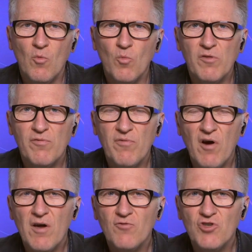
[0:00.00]
With
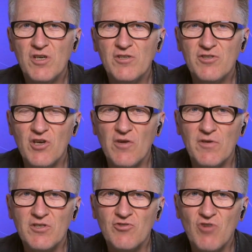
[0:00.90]
5G
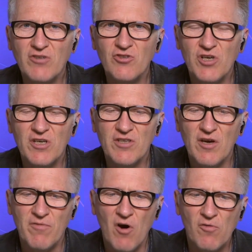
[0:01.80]
service strategies
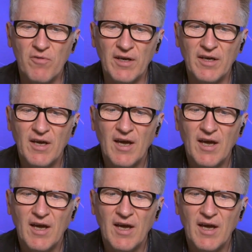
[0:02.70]
evolving